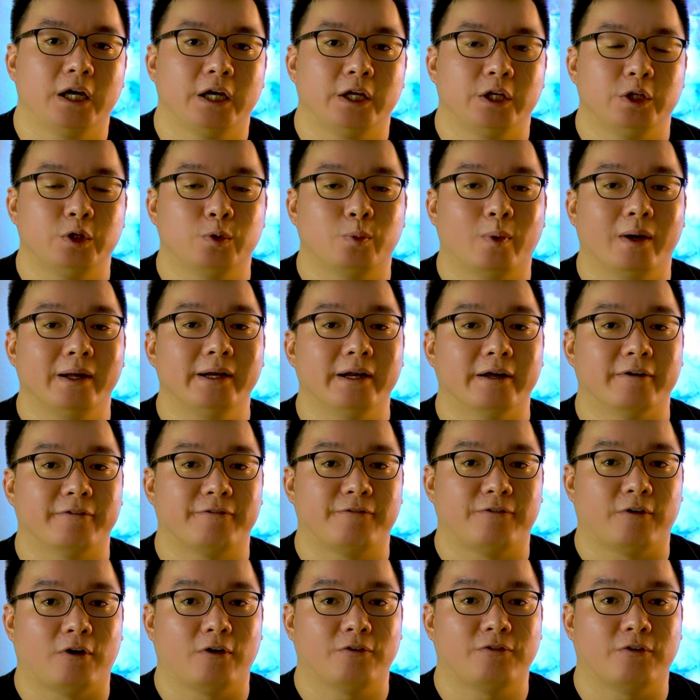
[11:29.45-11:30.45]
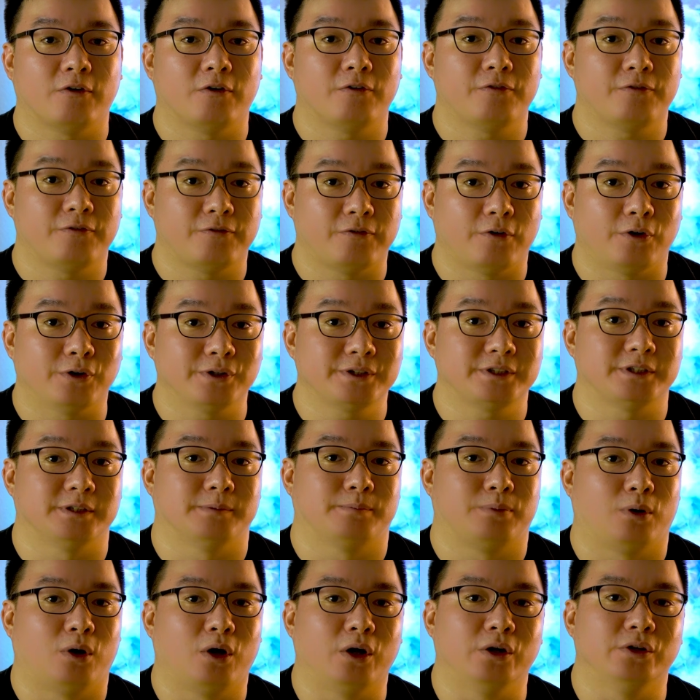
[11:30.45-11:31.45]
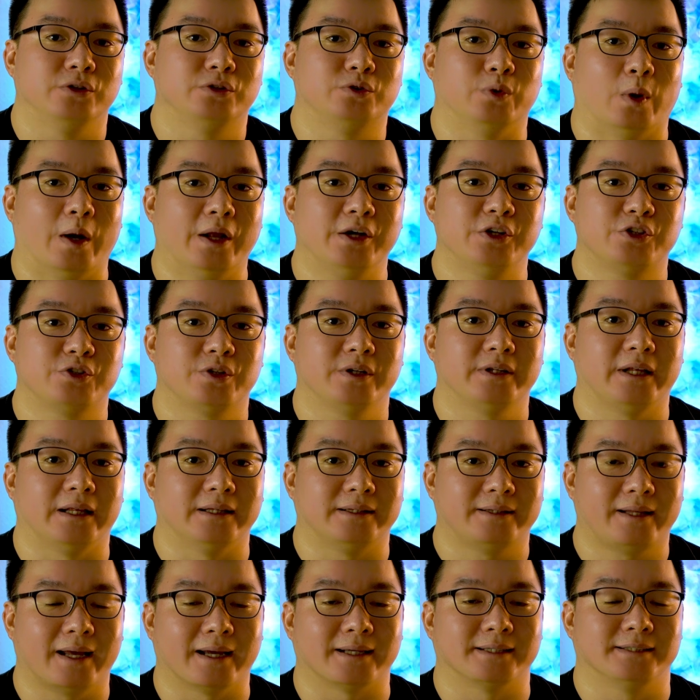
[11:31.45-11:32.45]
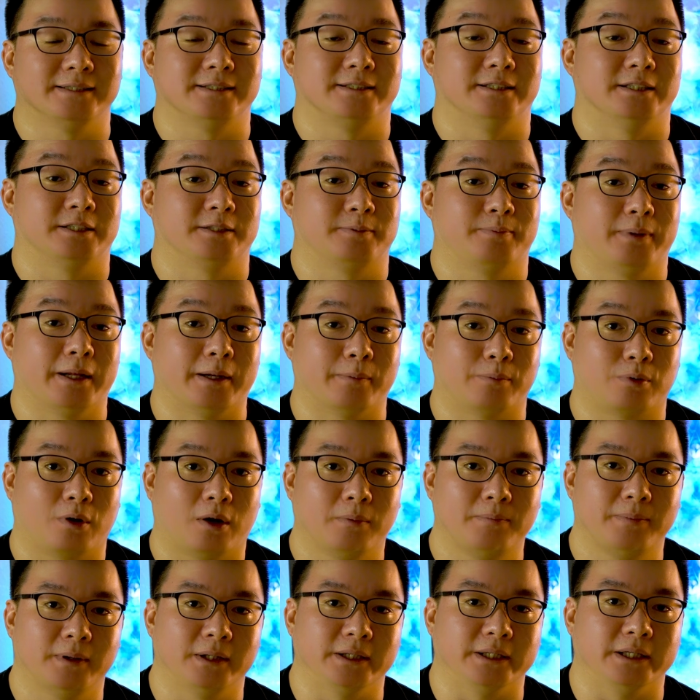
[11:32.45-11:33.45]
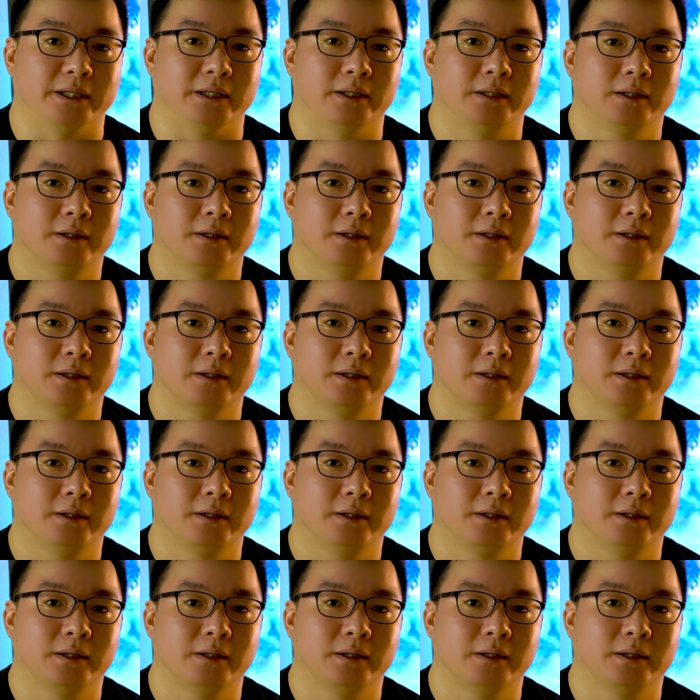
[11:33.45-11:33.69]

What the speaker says: You want a 444 support to ensure that text is displayed properly.